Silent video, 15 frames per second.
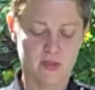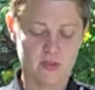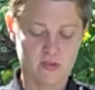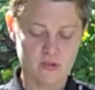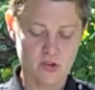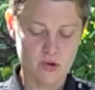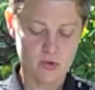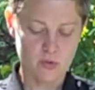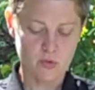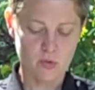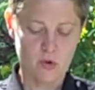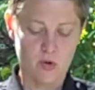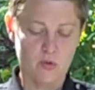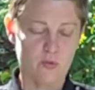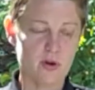So
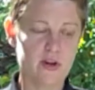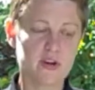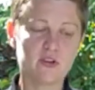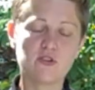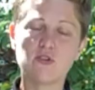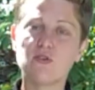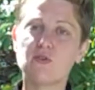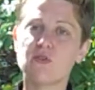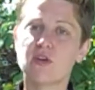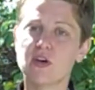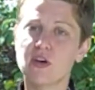we're going to do the